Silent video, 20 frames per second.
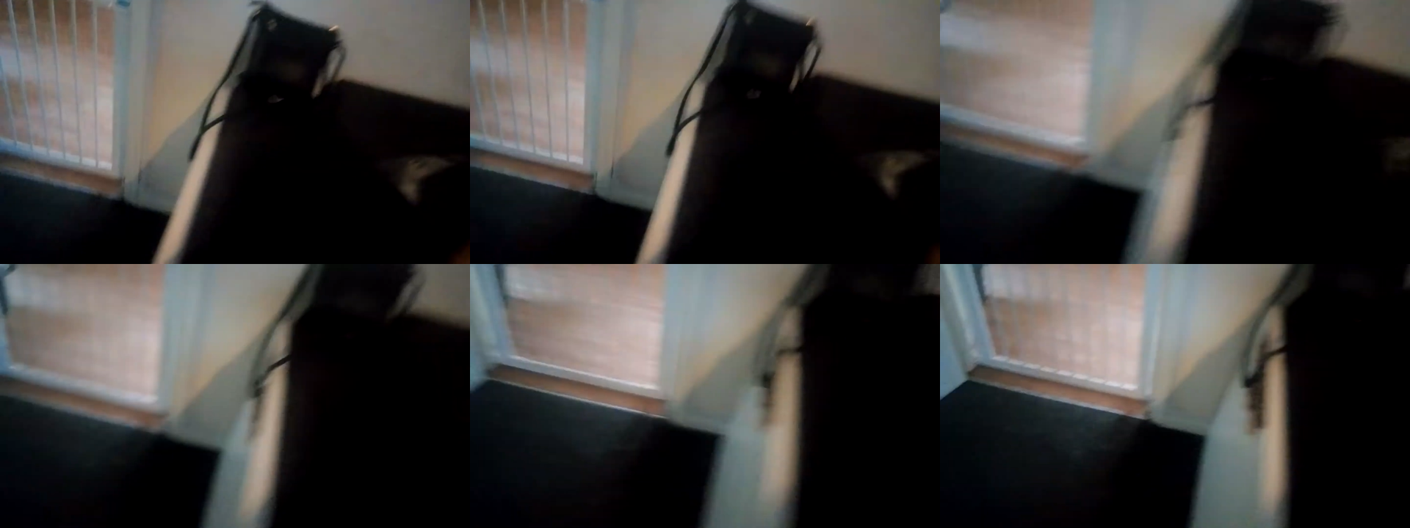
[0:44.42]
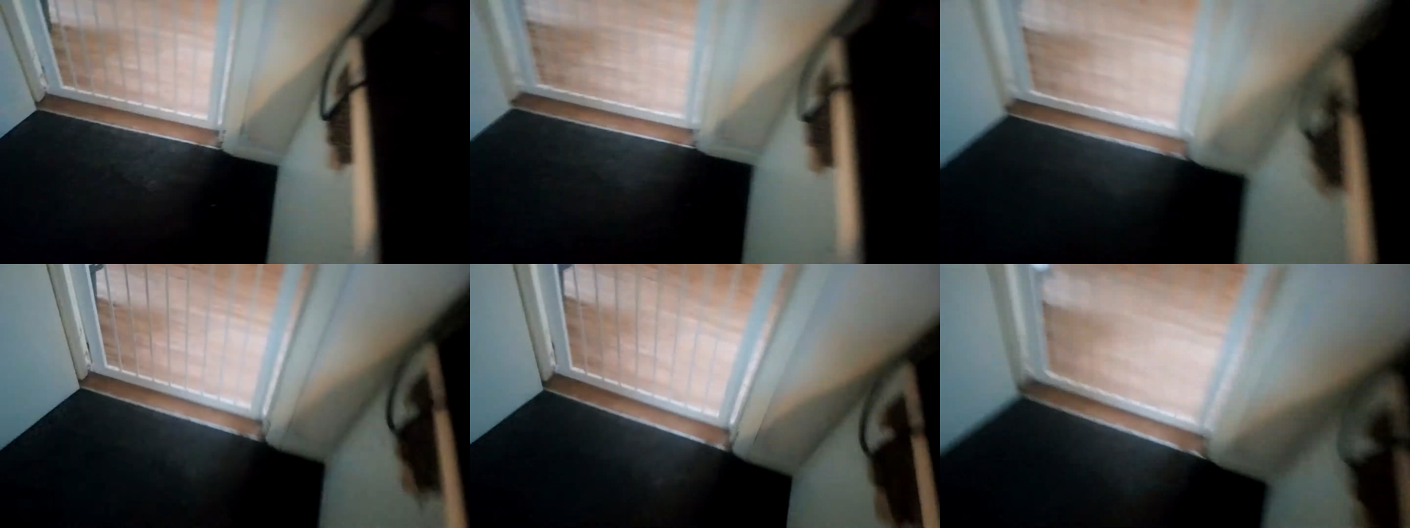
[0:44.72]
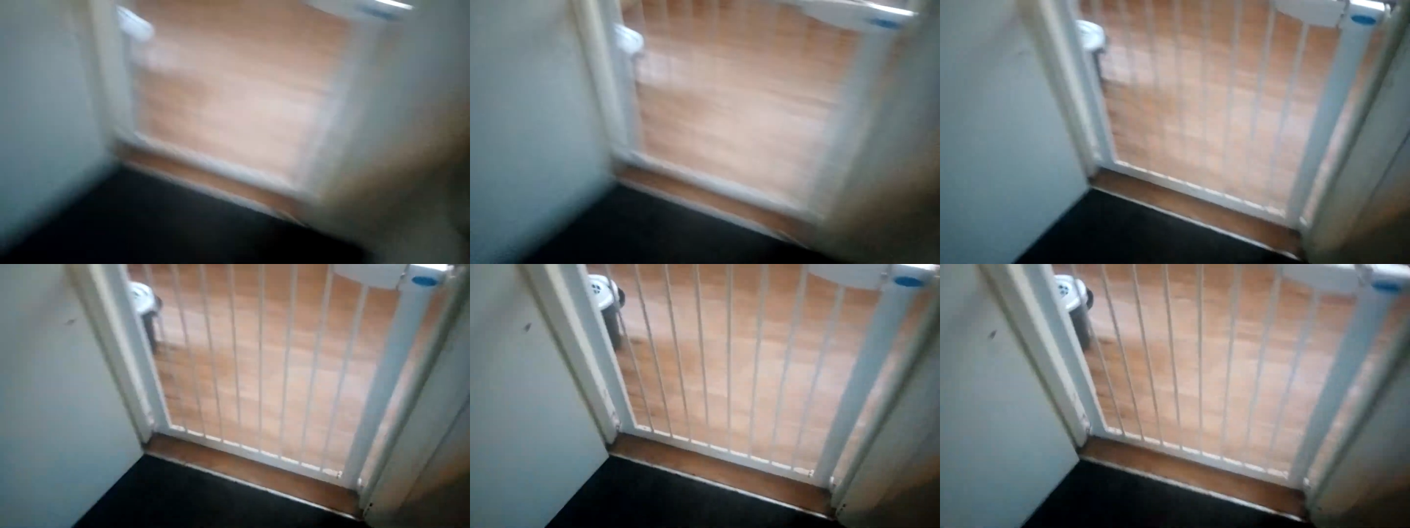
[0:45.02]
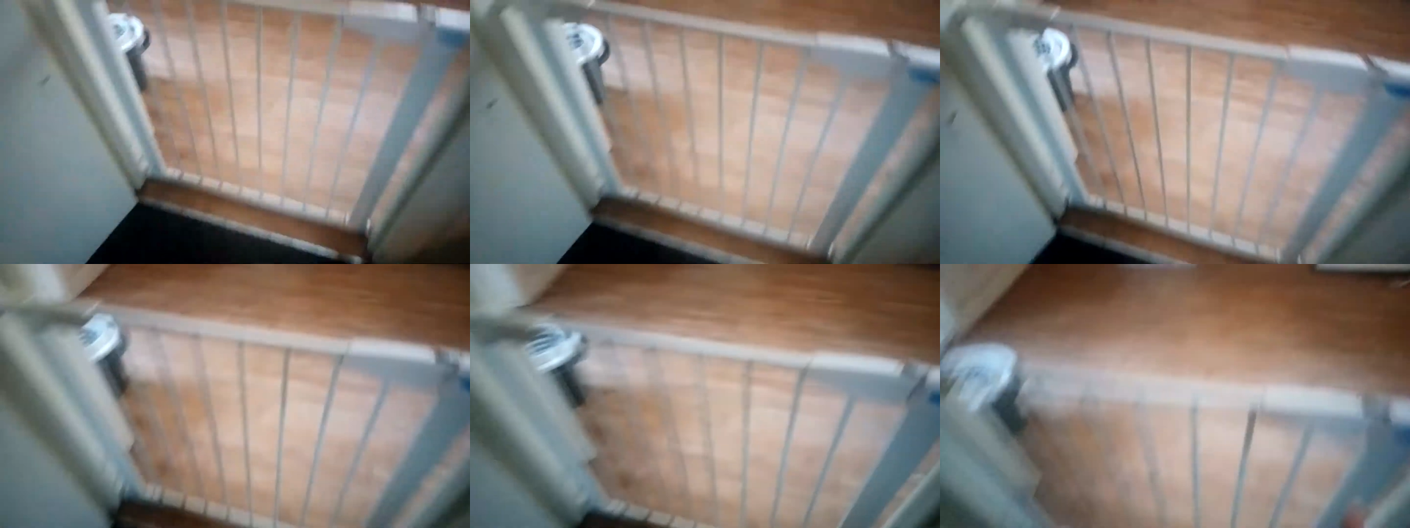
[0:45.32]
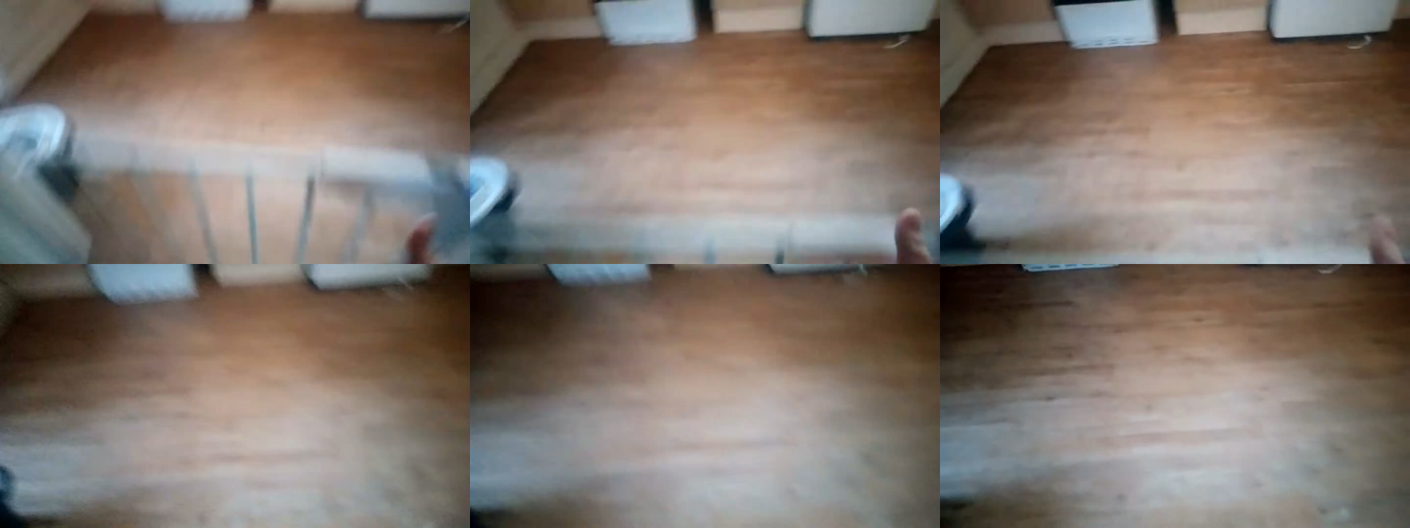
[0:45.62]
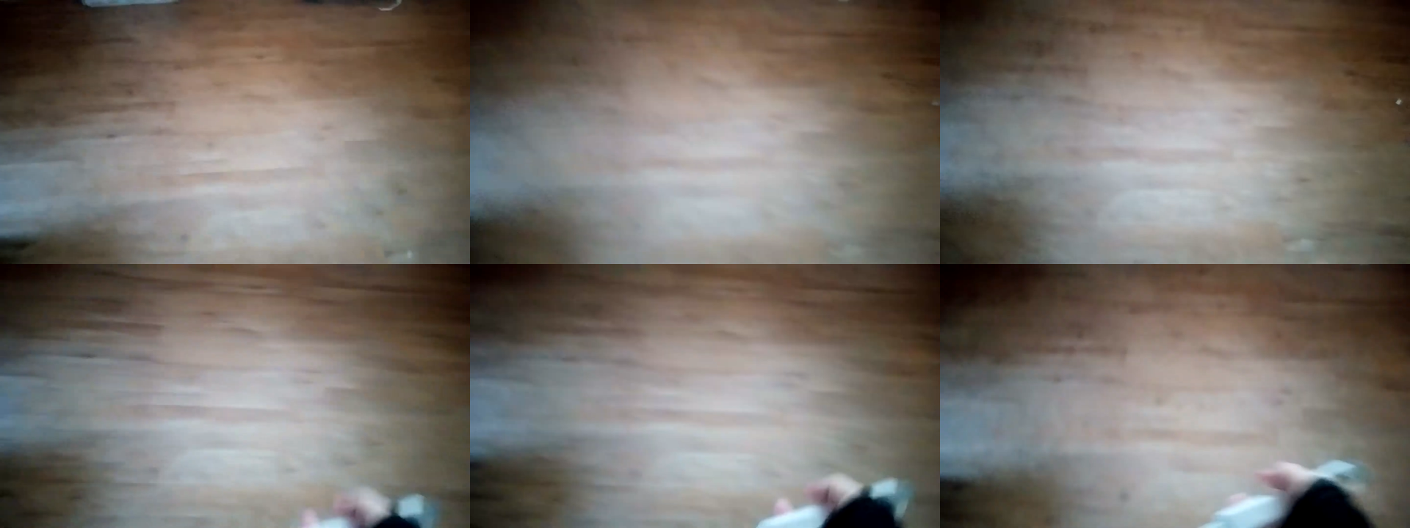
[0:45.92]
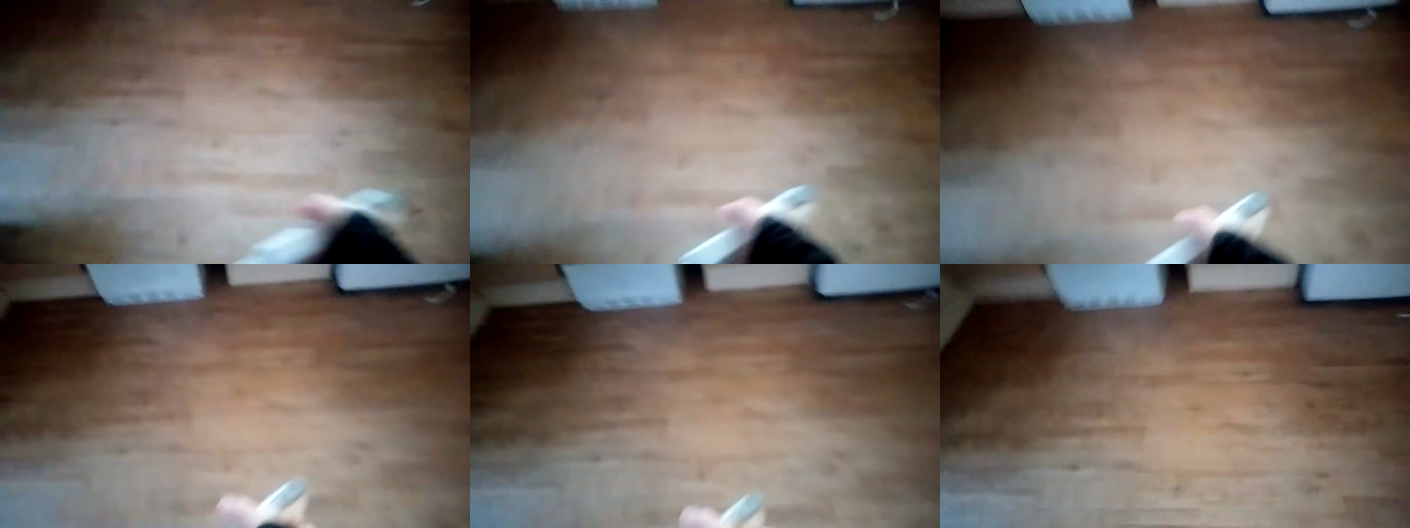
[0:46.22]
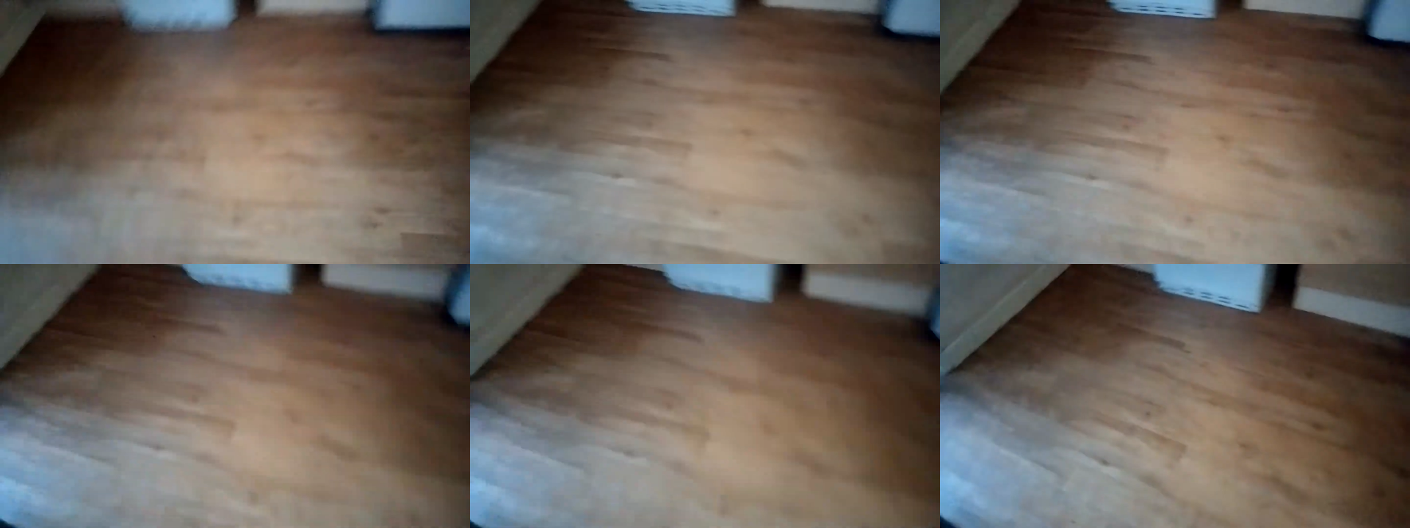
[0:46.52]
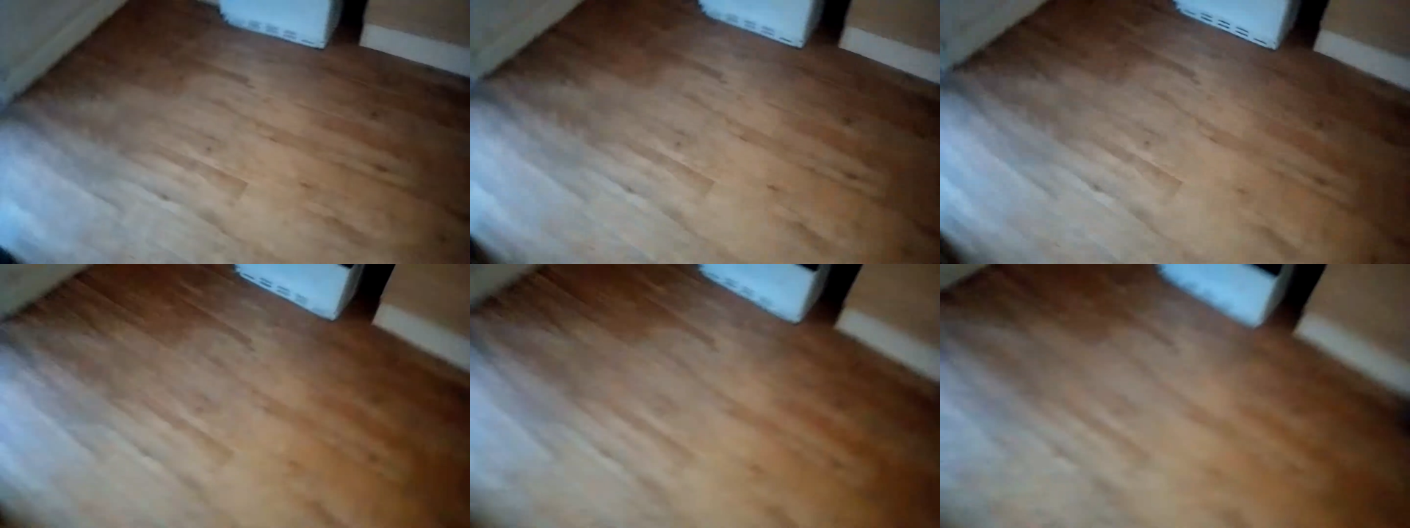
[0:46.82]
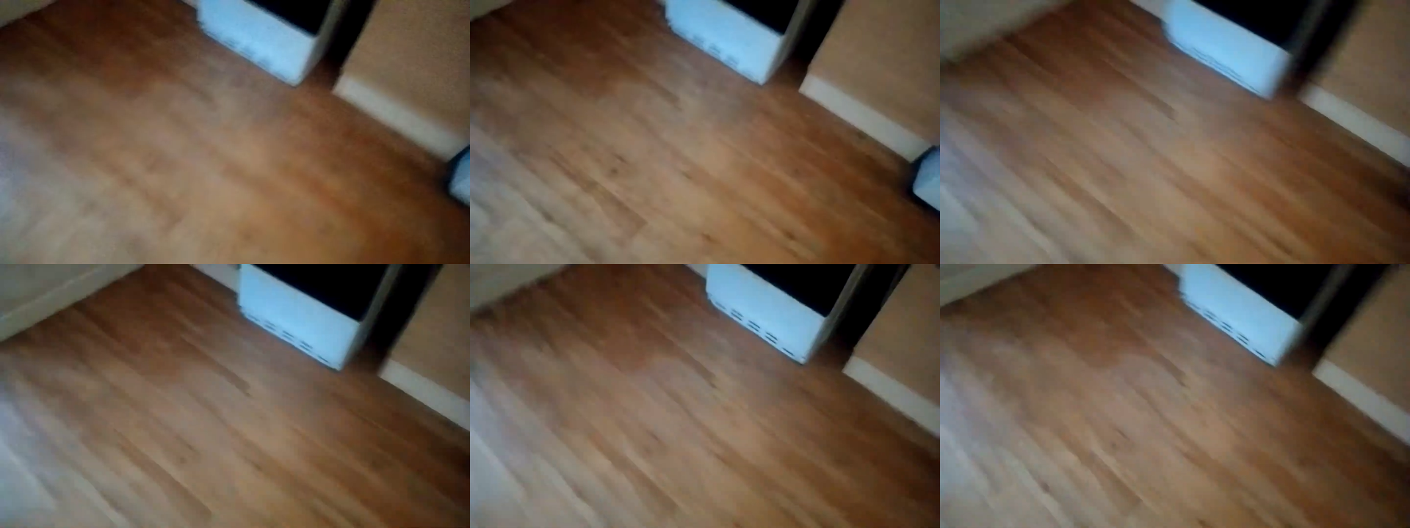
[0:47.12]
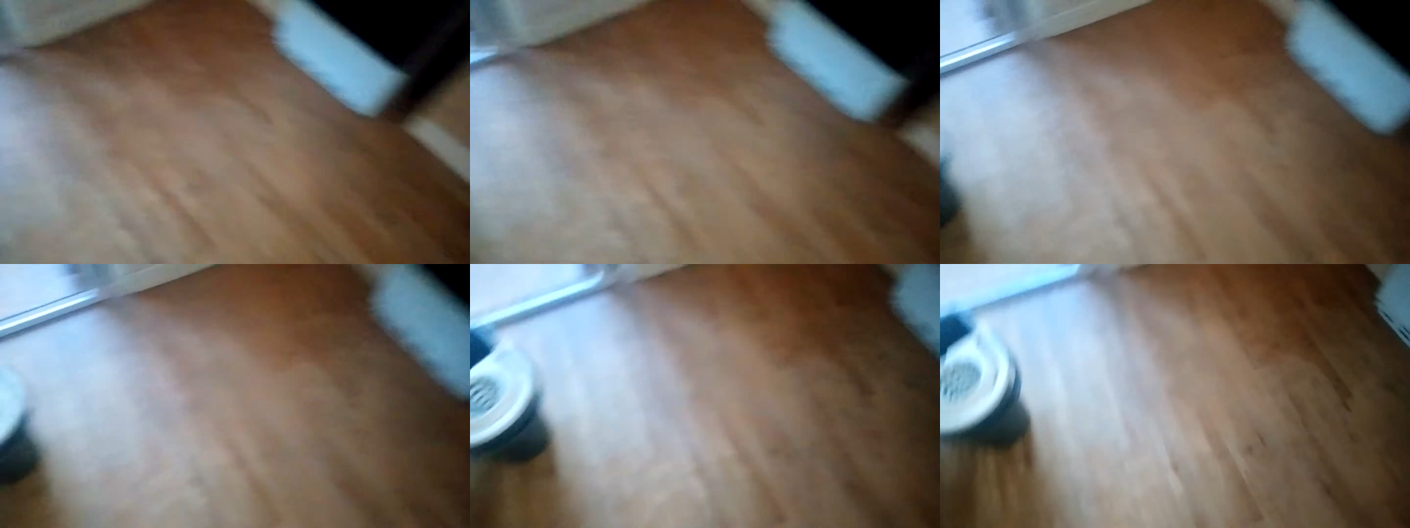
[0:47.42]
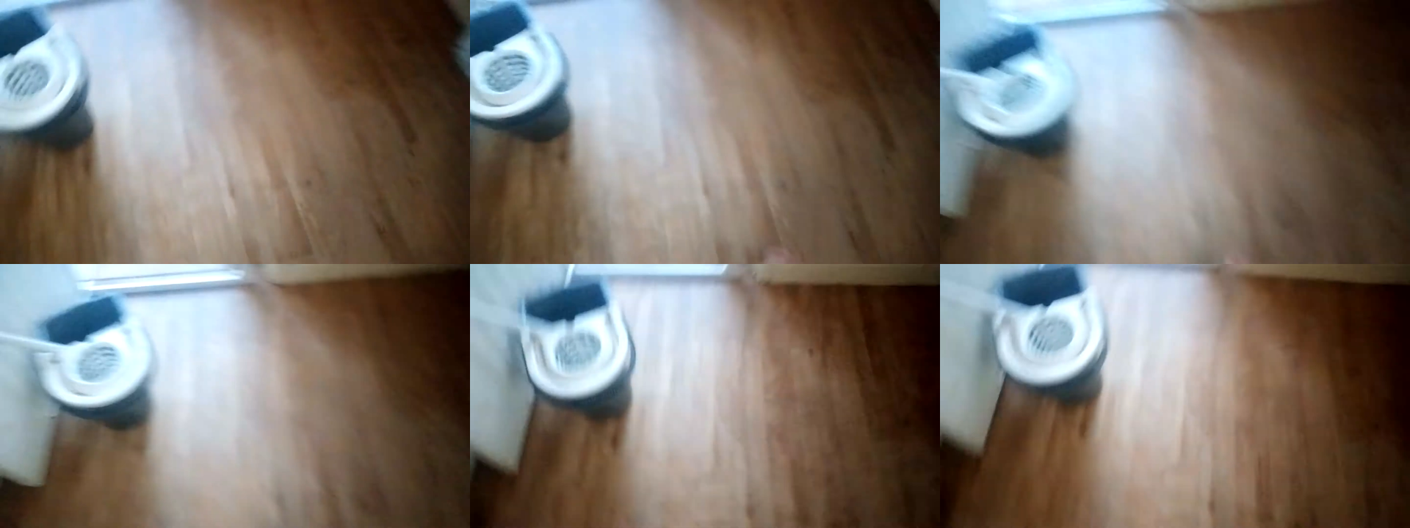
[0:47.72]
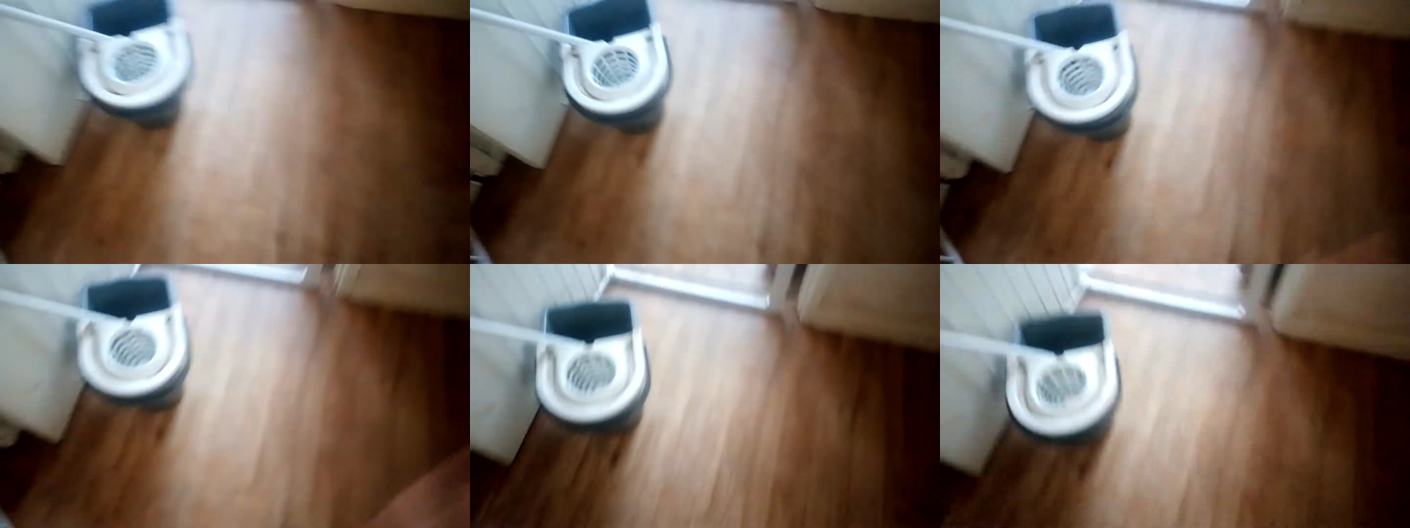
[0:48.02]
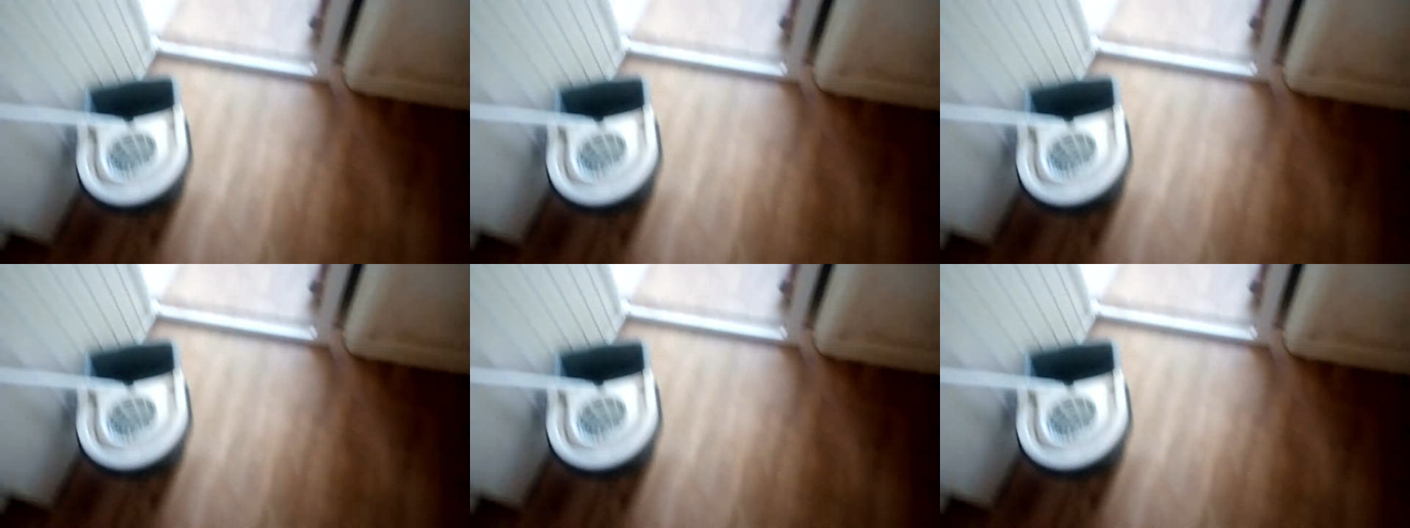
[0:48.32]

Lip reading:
[unreadable: no face in view]